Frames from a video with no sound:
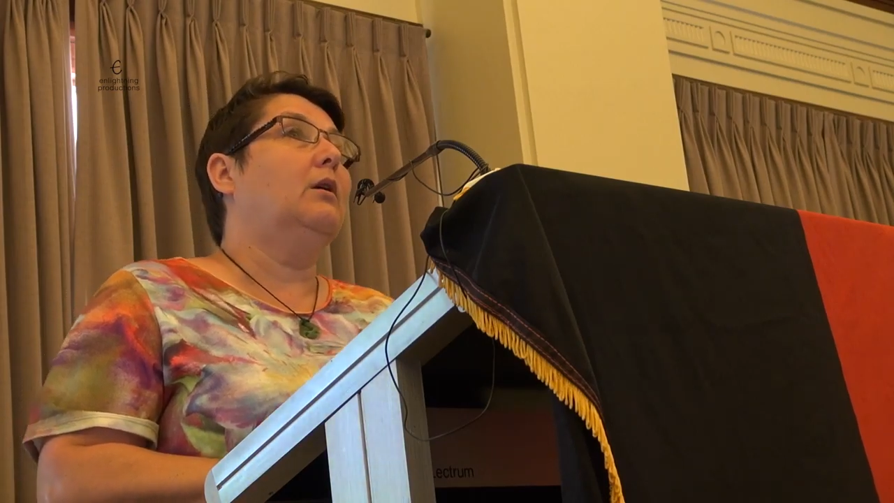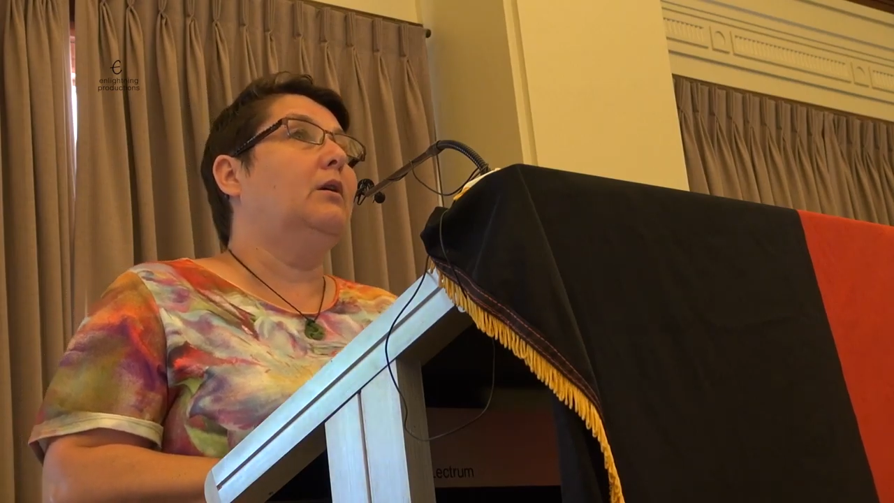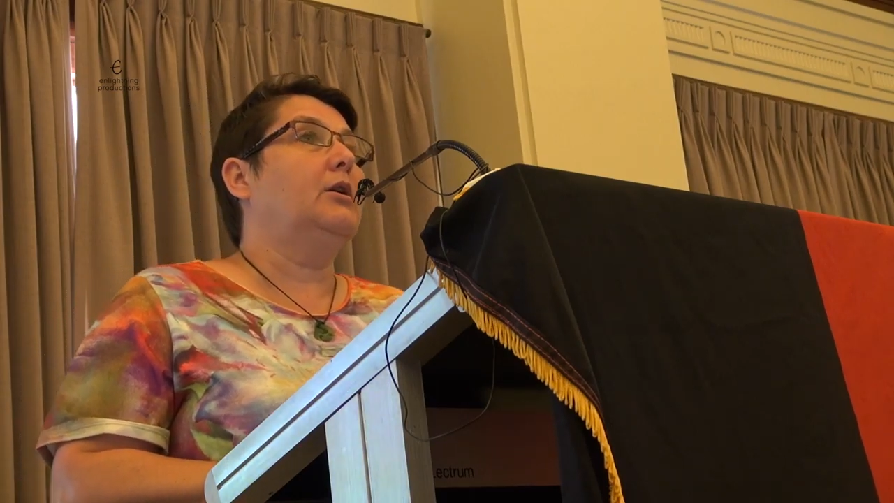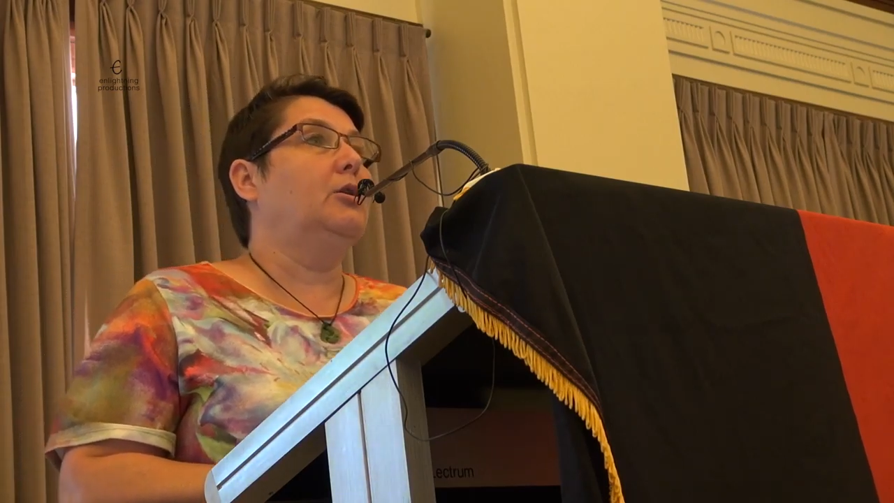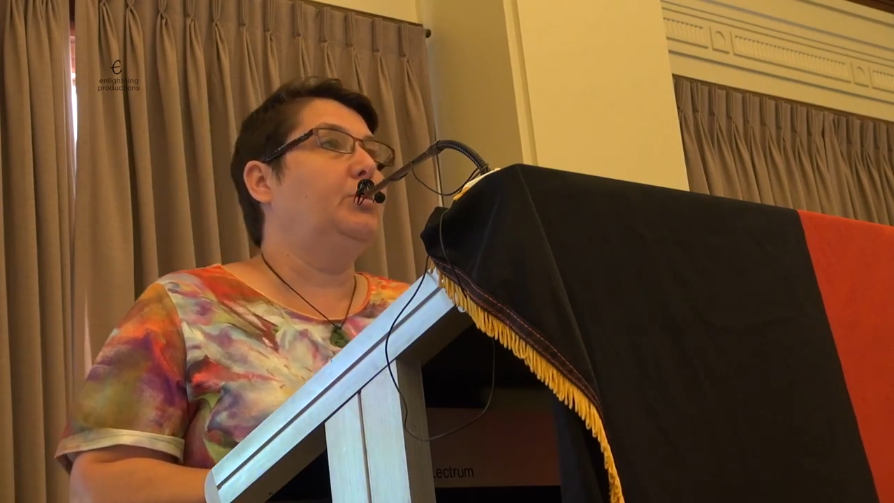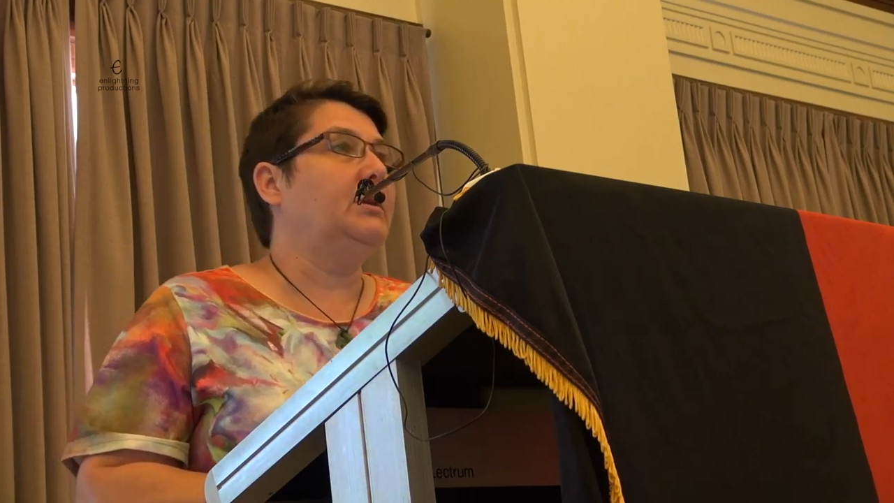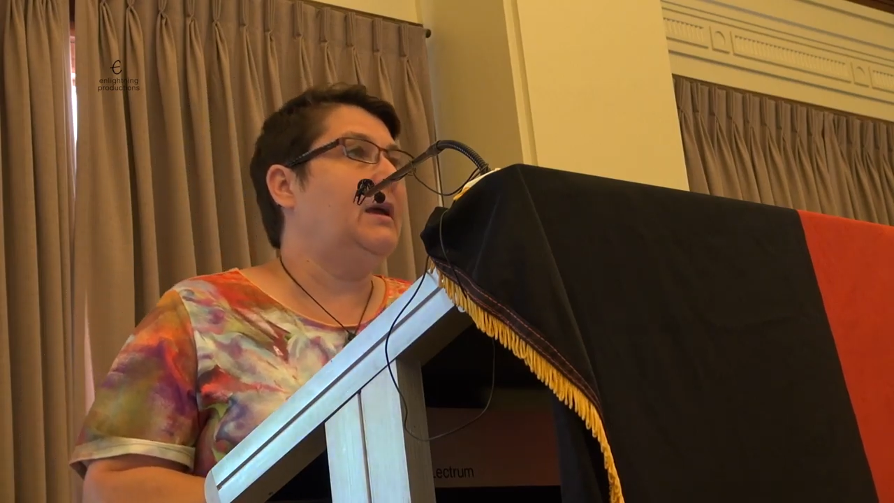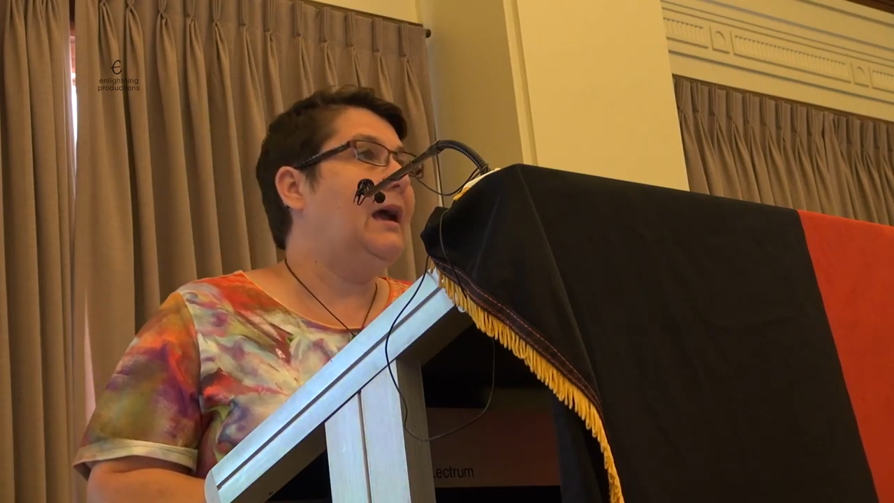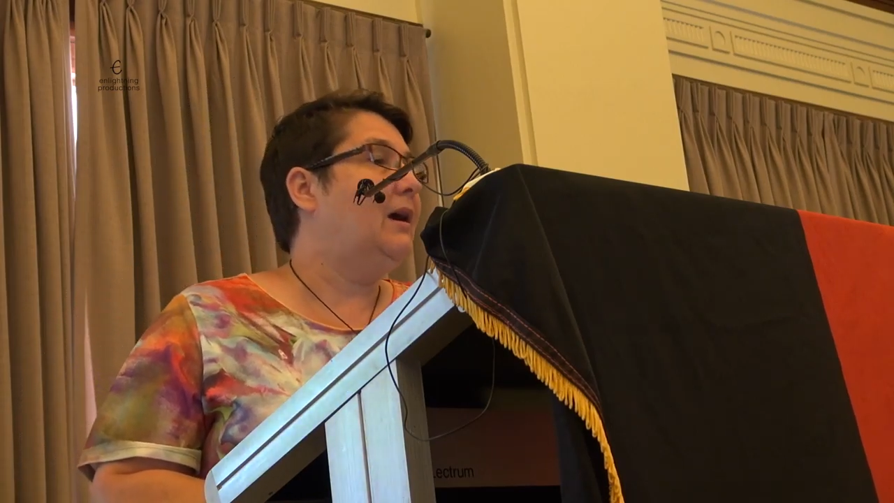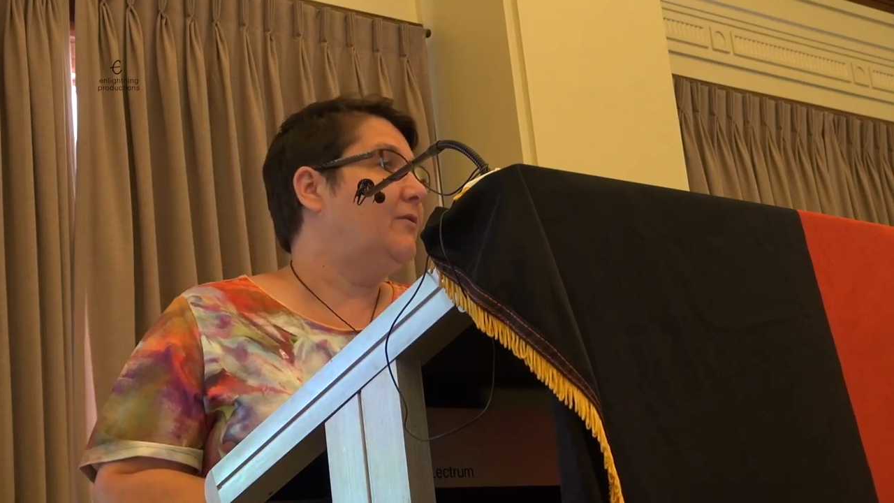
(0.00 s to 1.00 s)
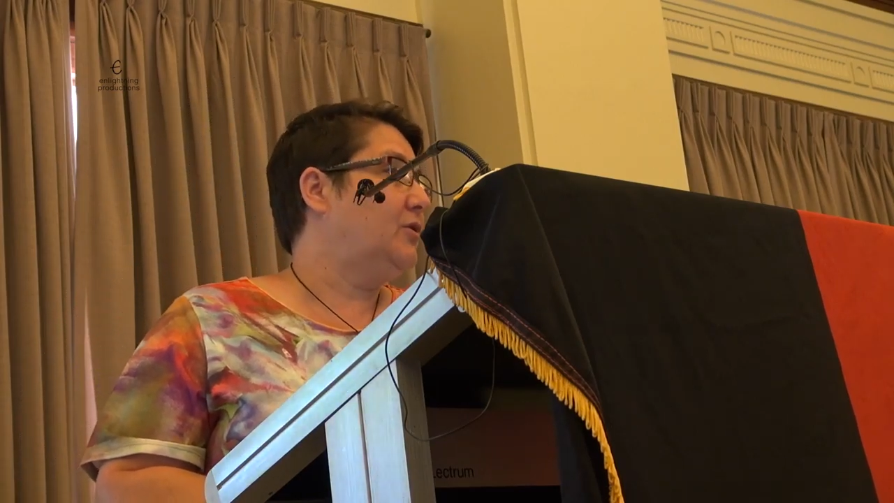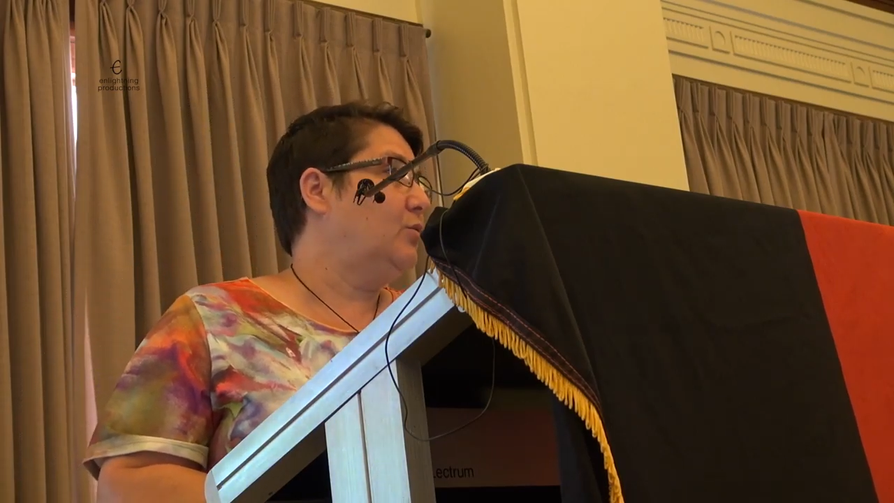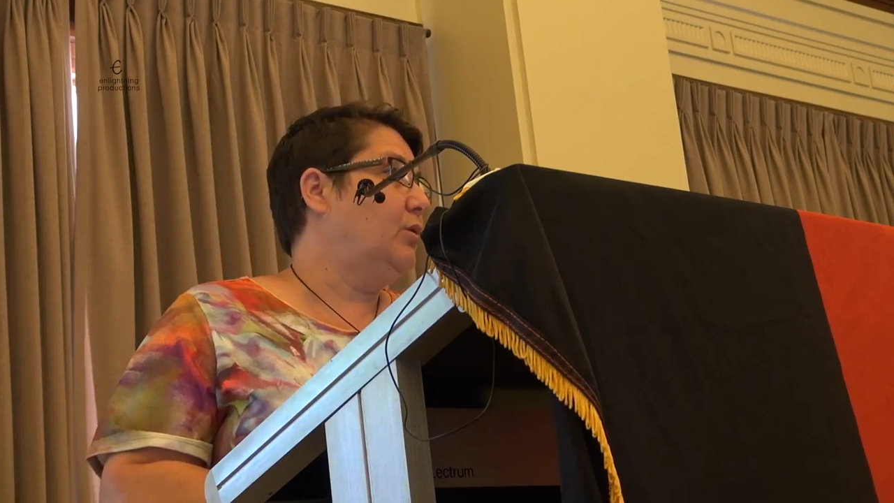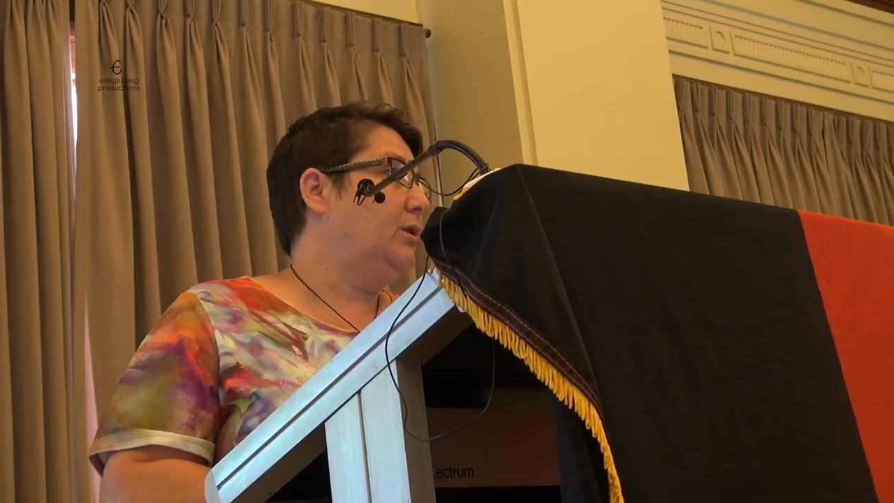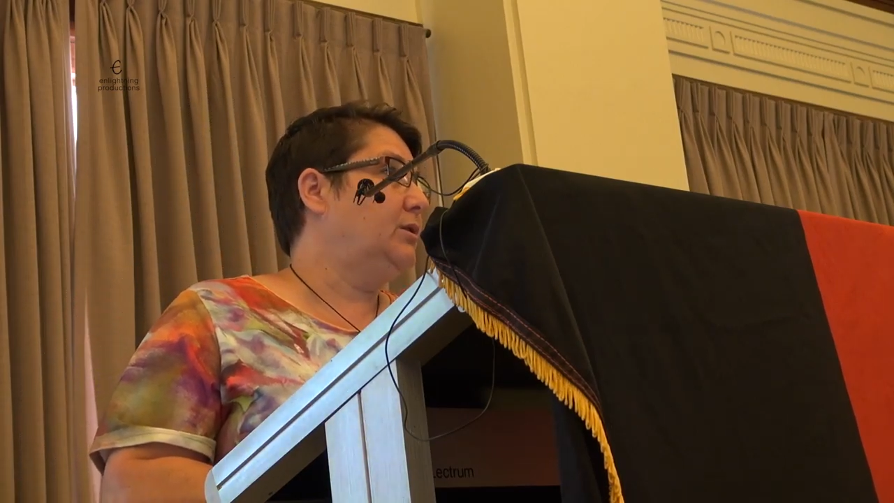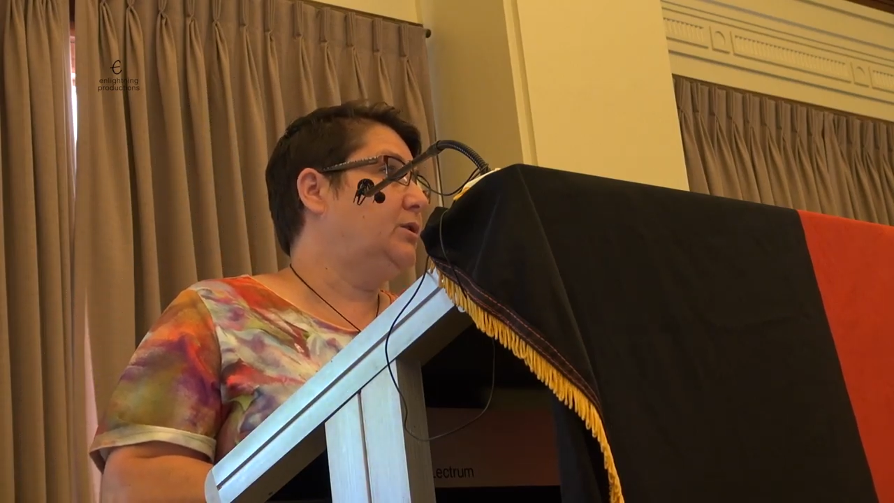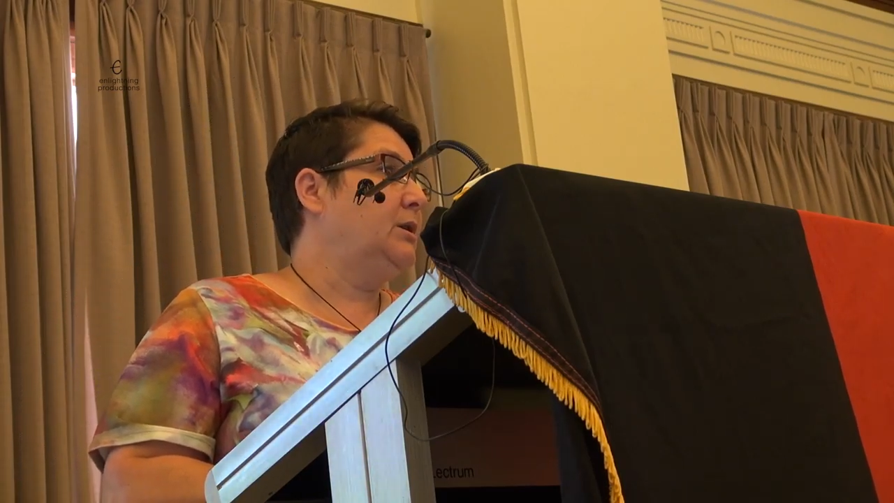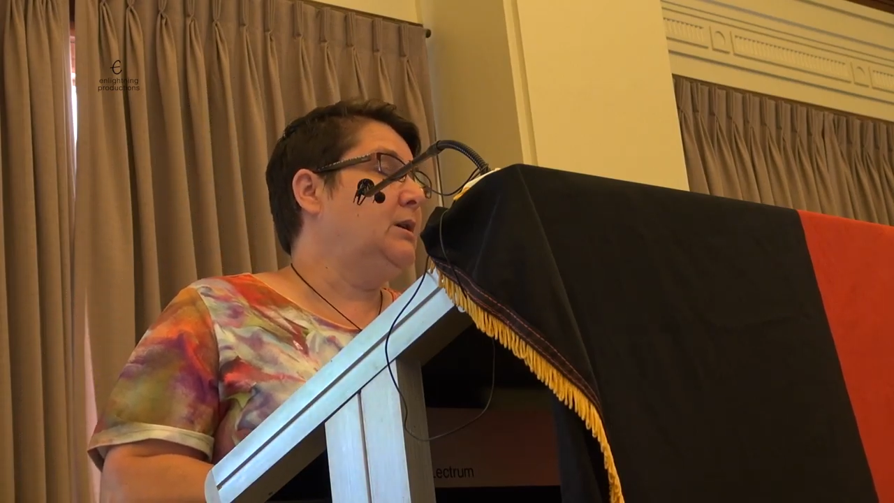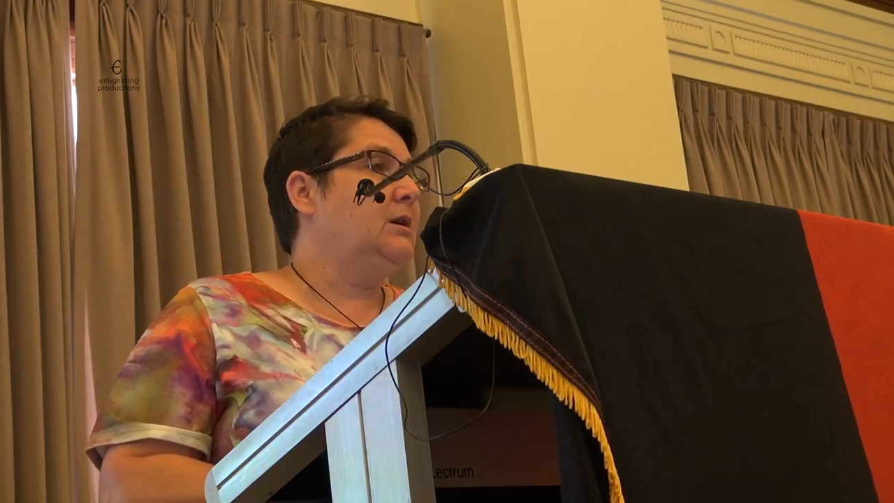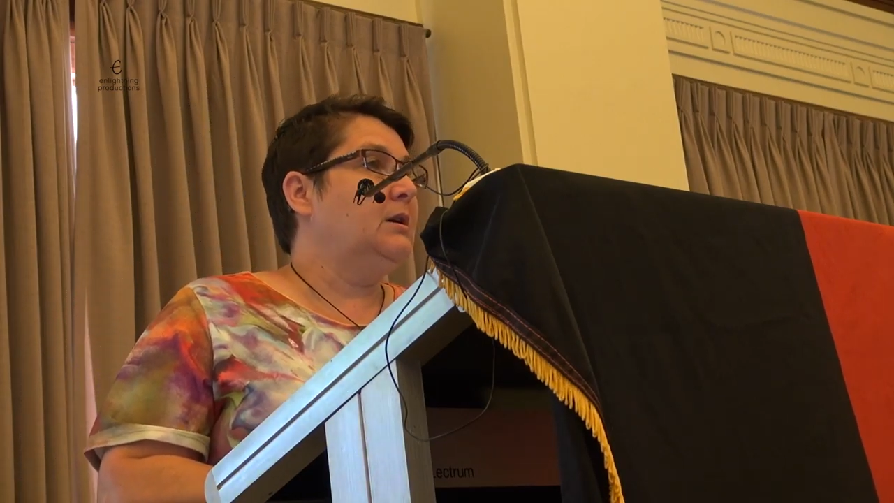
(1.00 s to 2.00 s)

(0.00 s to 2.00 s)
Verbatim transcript: arguably afterwards,